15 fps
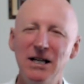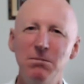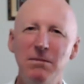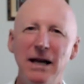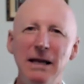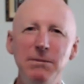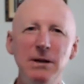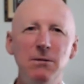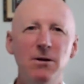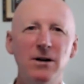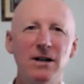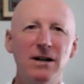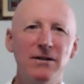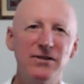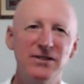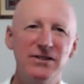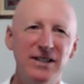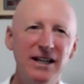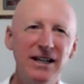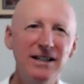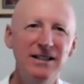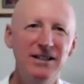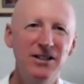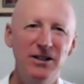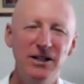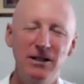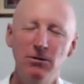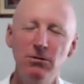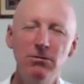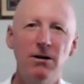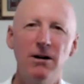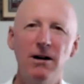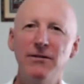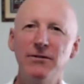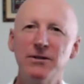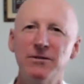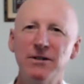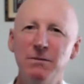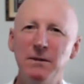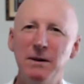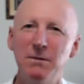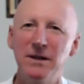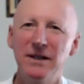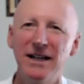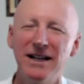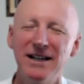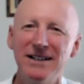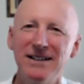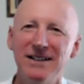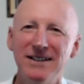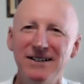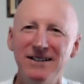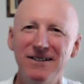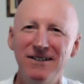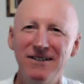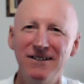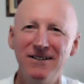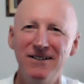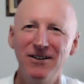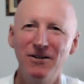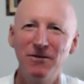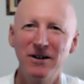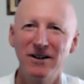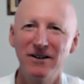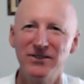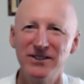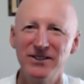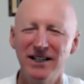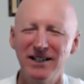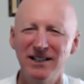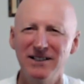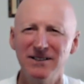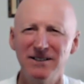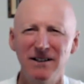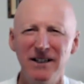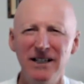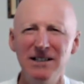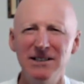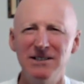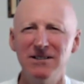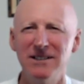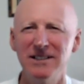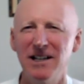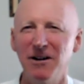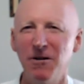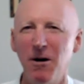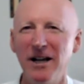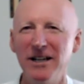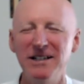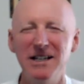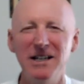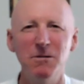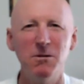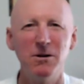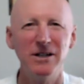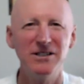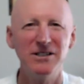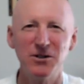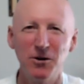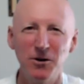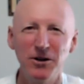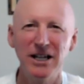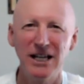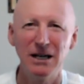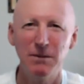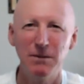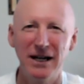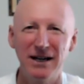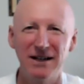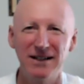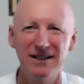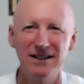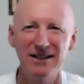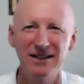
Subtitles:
Maybe what I've said, you think, oh, I'll have to remember that. Or what I've said is, he's got no idea what he's talking about.